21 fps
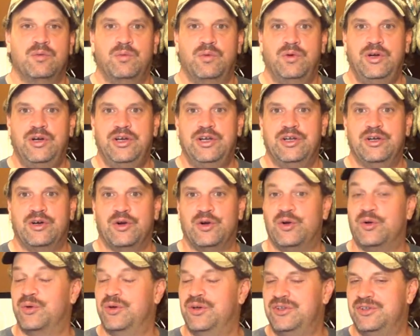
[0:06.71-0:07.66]
We are
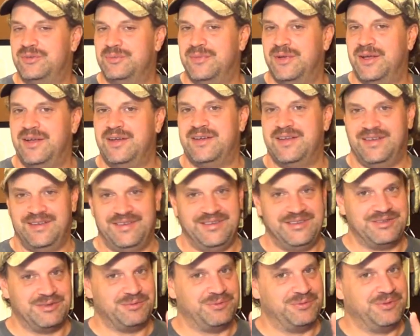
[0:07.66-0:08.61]
going to make, and
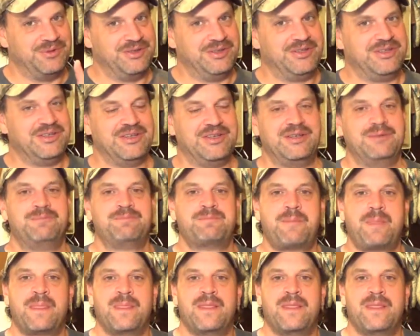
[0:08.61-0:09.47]
these are really good,